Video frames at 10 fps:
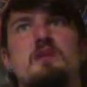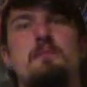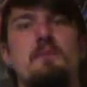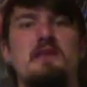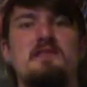
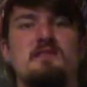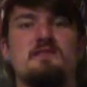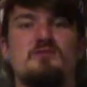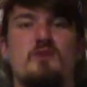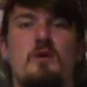
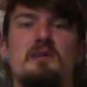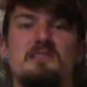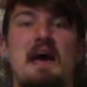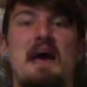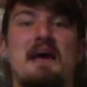opinions on its
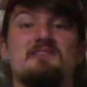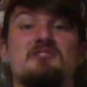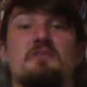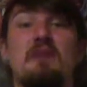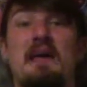head
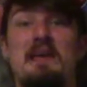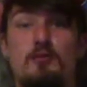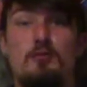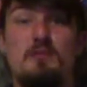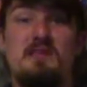so that
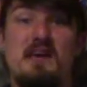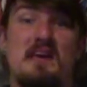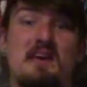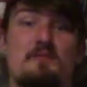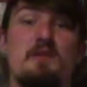he'll be the
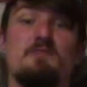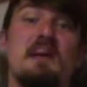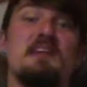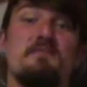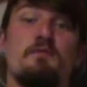hero,
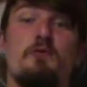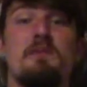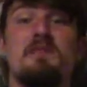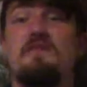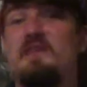Daredevil will
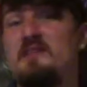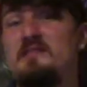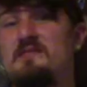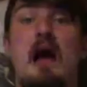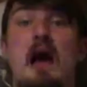be the
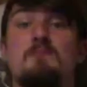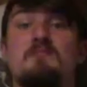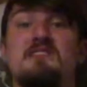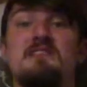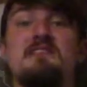villain. And
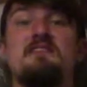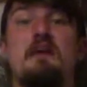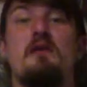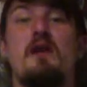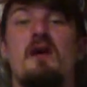we see
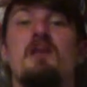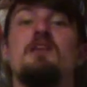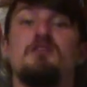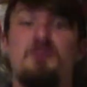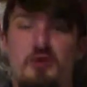there are
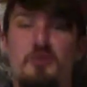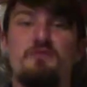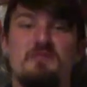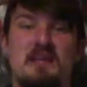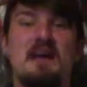
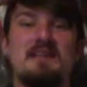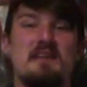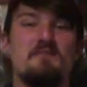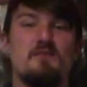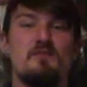two
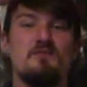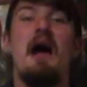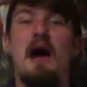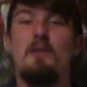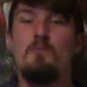
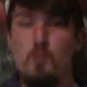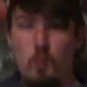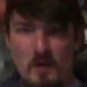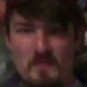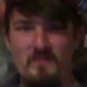Daredevils, and
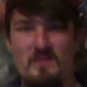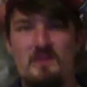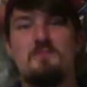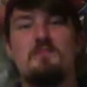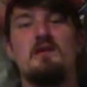one of
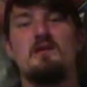them,